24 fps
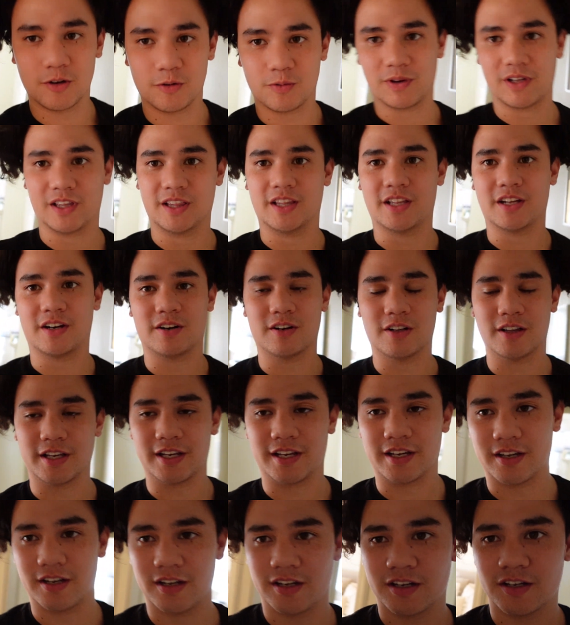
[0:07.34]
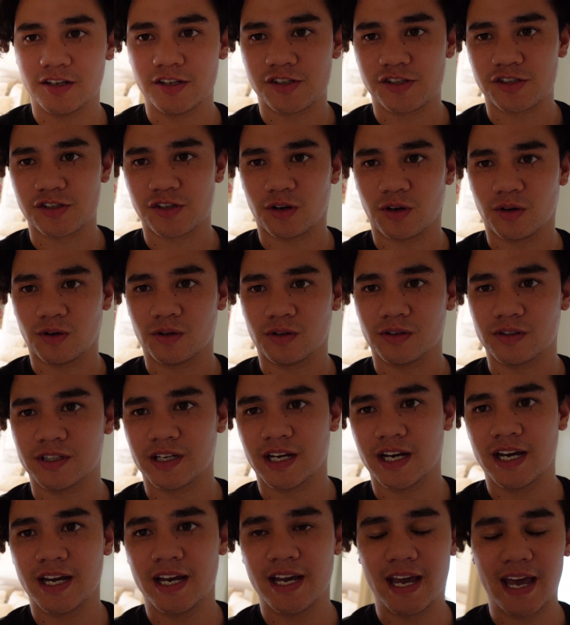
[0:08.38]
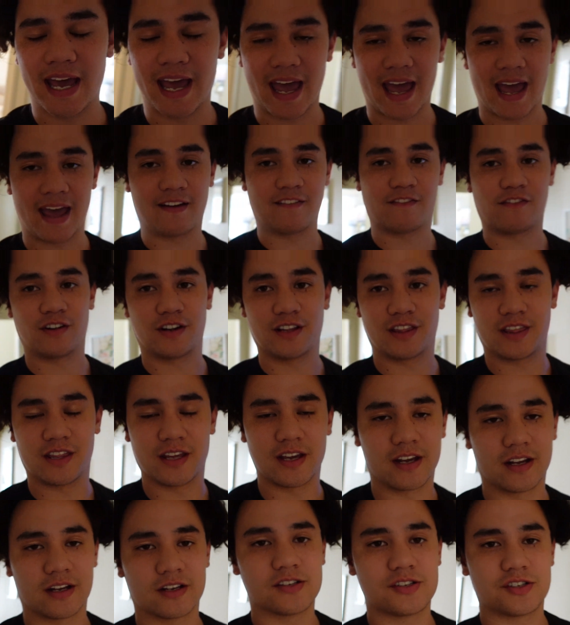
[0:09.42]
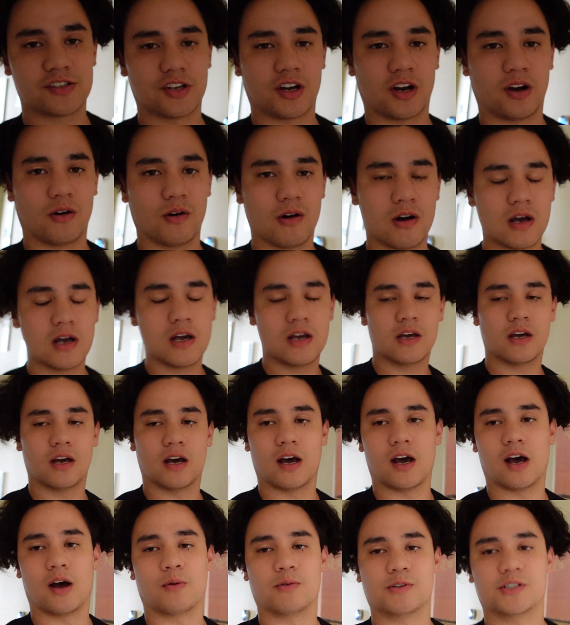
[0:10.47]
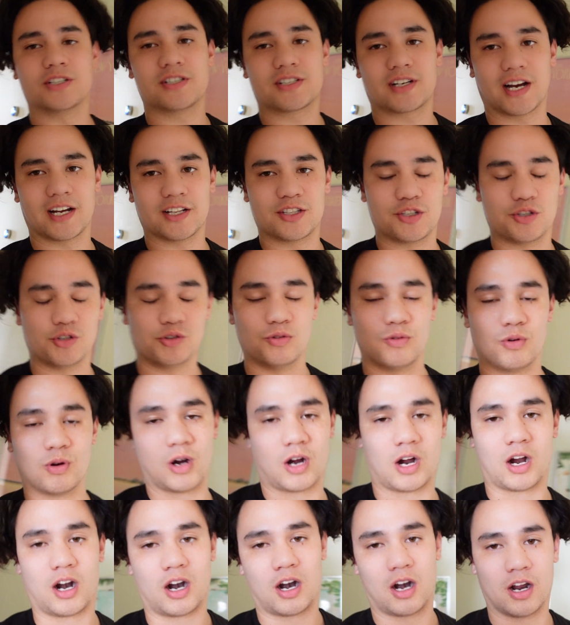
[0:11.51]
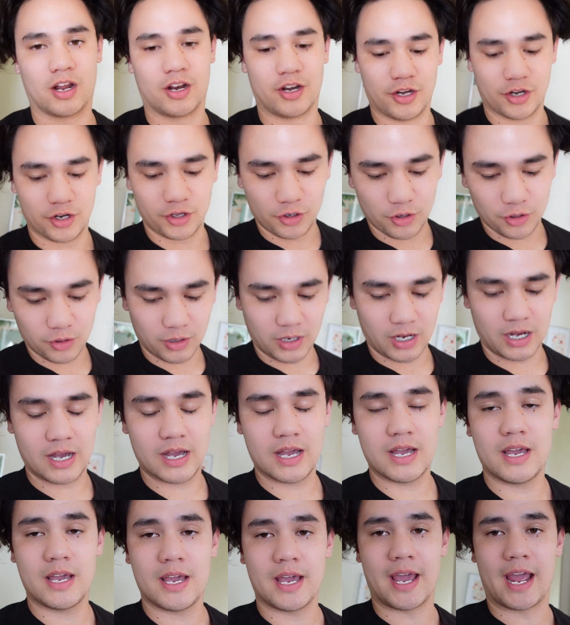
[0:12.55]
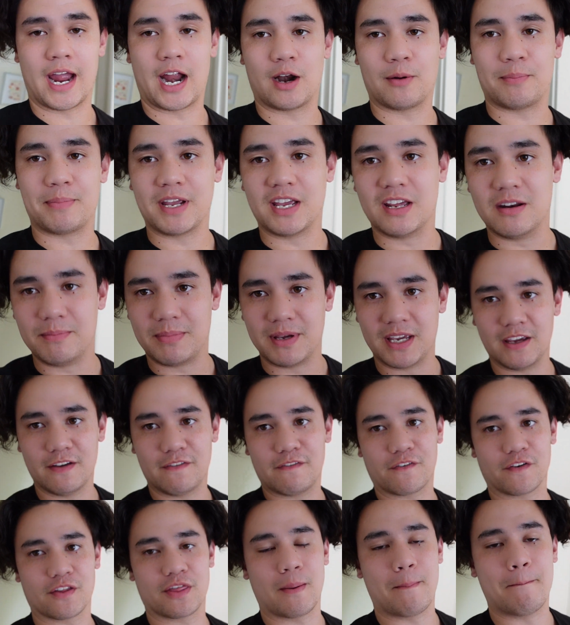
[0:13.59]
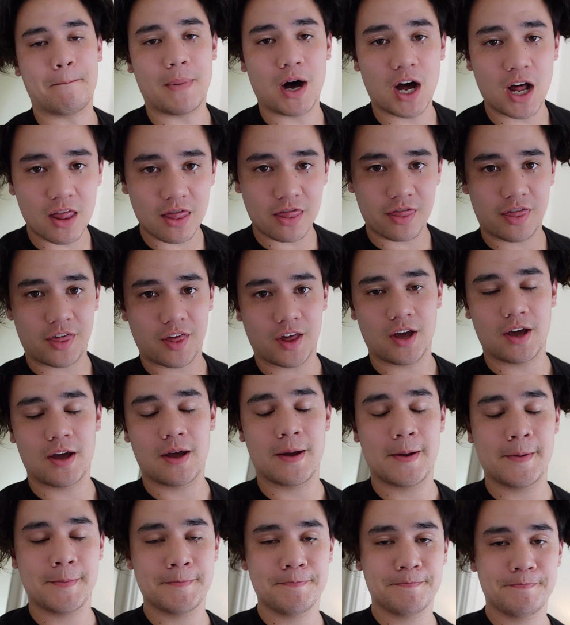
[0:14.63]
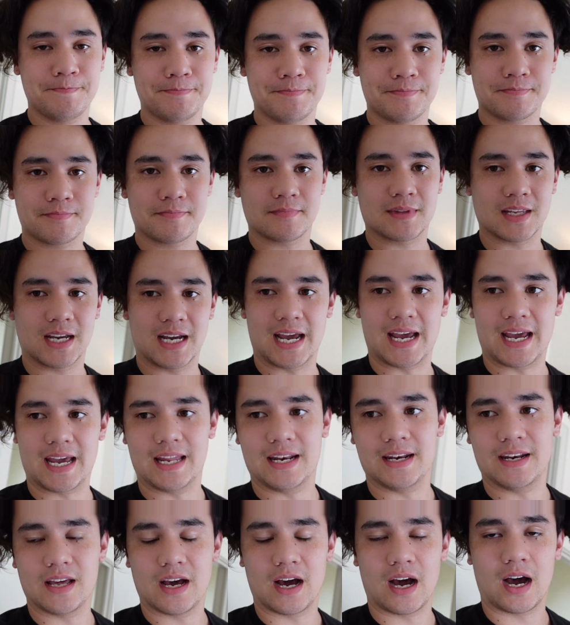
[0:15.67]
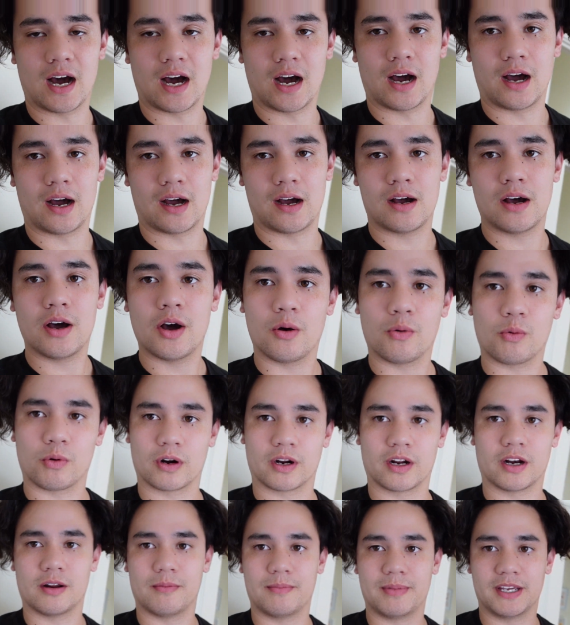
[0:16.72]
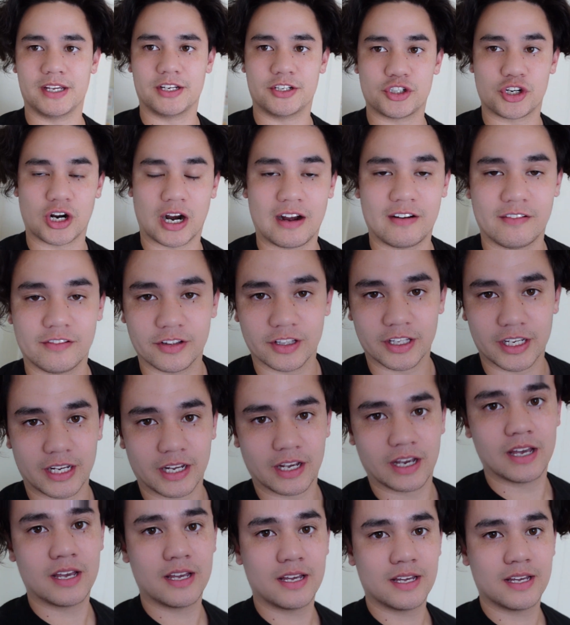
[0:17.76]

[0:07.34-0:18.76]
we literally sold everything. So uh, we just got to our new Airbnb for the month, and uh, we're gonna be traveling